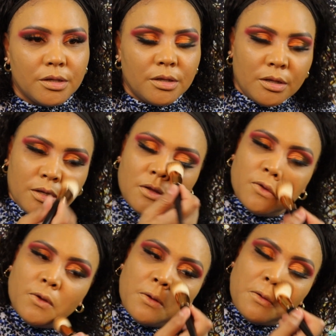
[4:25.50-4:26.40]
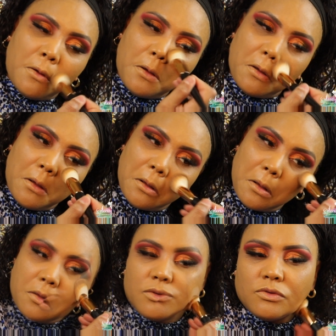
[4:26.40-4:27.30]

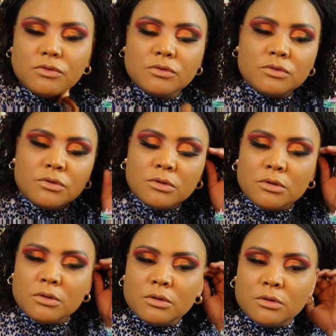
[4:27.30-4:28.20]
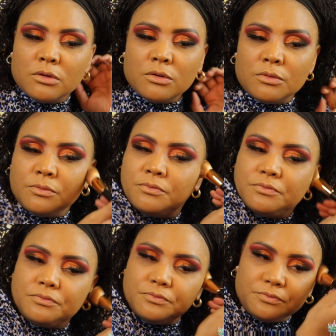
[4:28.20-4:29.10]

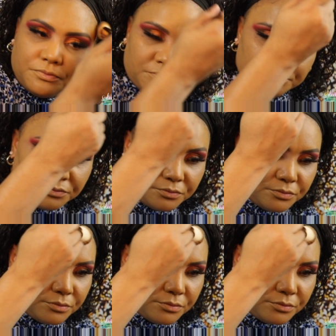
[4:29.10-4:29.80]
[no speech]